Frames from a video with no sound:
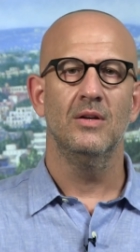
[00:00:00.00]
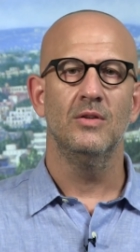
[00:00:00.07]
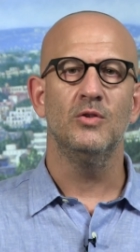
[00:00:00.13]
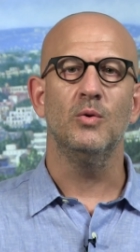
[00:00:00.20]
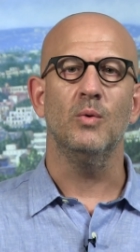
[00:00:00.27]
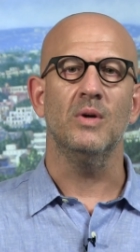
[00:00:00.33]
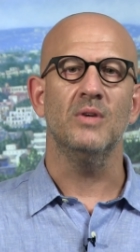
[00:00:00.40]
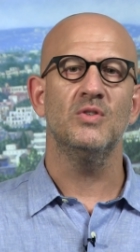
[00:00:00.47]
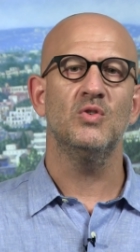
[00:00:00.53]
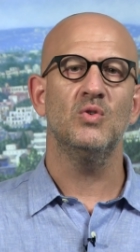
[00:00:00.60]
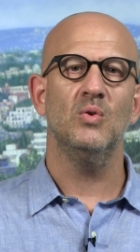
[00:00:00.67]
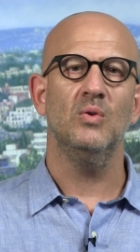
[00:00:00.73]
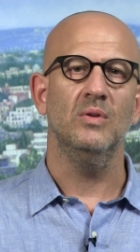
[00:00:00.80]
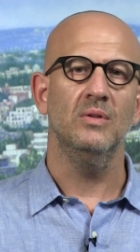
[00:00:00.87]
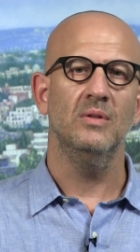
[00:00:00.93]
to our
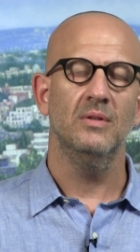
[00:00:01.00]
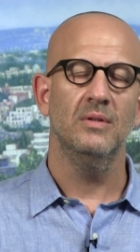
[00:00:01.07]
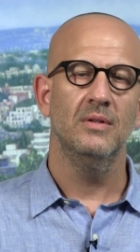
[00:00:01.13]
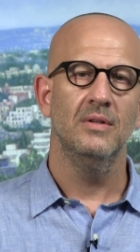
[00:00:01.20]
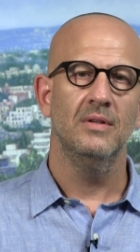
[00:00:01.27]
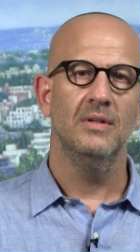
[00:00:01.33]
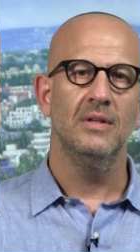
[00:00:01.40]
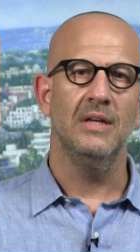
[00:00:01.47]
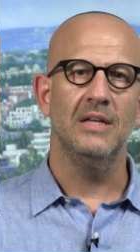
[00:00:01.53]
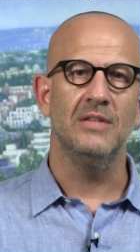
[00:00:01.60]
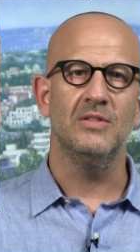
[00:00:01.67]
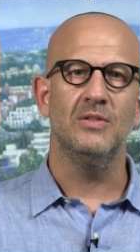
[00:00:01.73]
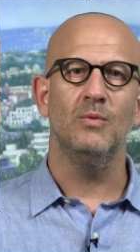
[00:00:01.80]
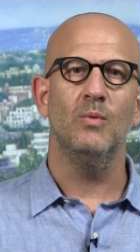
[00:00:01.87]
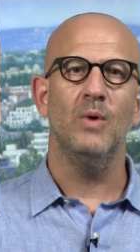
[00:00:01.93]
soul. It's
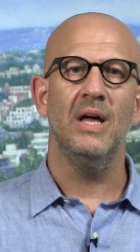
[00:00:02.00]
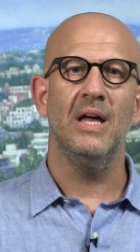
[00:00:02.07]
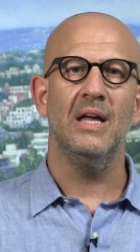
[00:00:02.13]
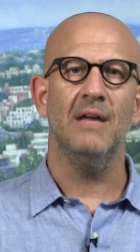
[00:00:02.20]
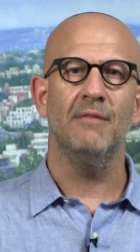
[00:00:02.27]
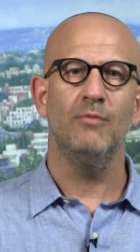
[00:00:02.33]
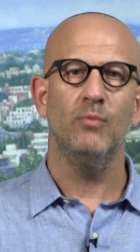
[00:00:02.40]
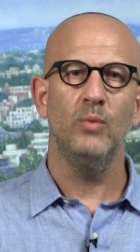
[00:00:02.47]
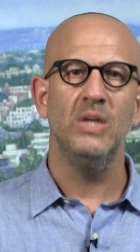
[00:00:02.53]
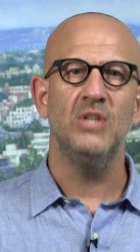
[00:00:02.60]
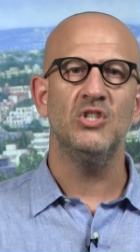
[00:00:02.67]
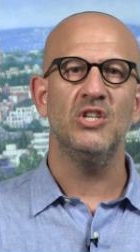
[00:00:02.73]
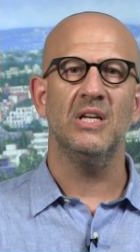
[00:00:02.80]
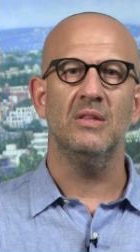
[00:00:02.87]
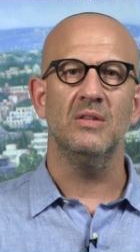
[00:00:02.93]
the way of
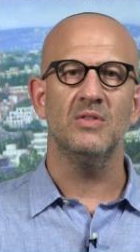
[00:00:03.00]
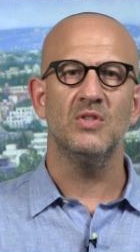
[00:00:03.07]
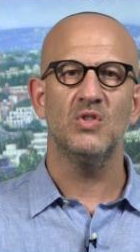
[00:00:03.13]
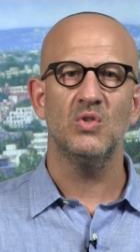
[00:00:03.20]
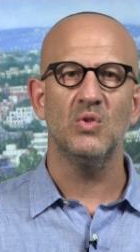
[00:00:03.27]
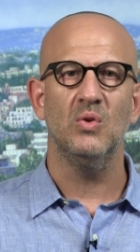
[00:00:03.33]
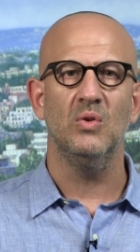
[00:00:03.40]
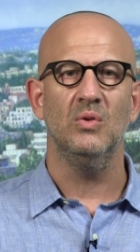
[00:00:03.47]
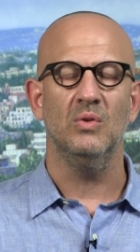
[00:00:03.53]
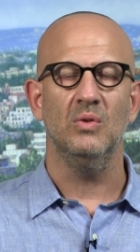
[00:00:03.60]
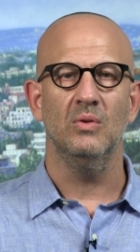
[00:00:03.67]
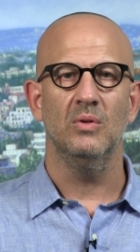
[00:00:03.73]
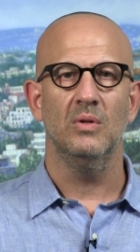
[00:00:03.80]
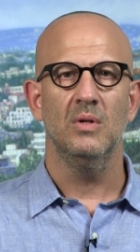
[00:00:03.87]
reaching the soul.